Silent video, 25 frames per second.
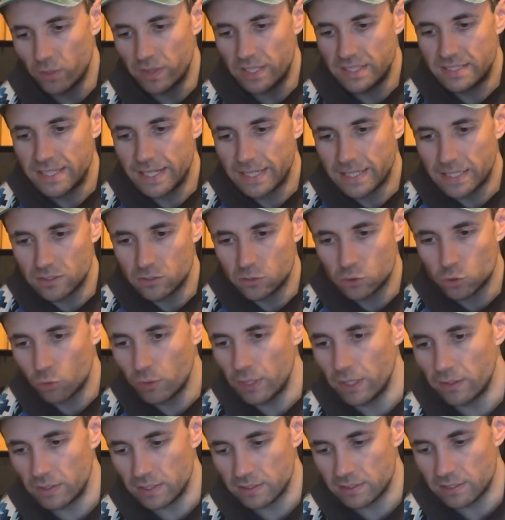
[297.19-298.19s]
they take
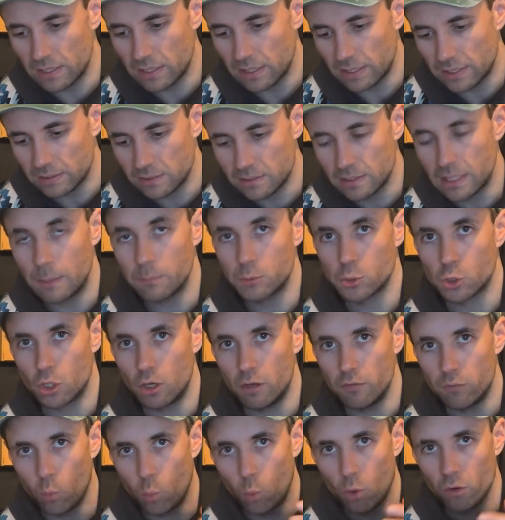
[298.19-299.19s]
like a snapshot
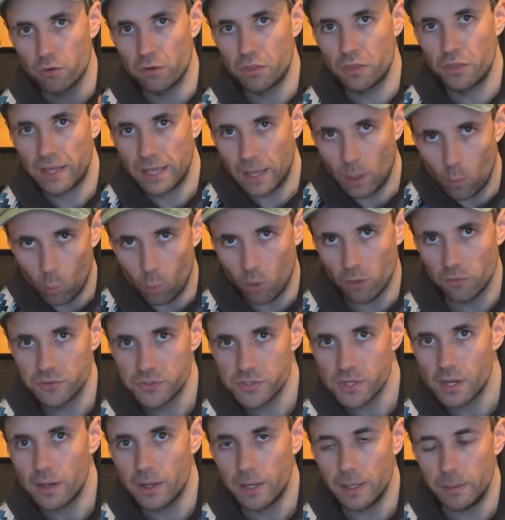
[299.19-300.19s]
of one thing at one
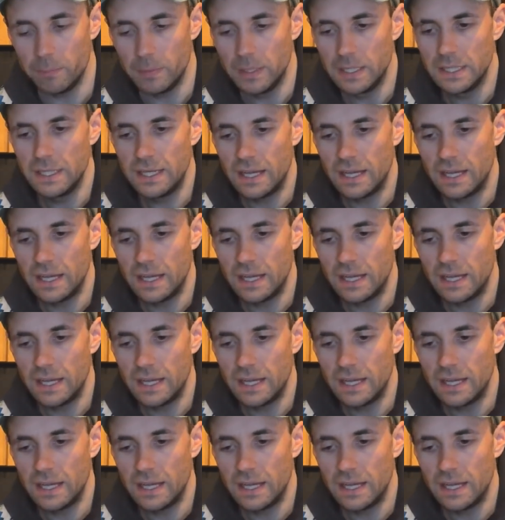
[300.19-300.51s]
time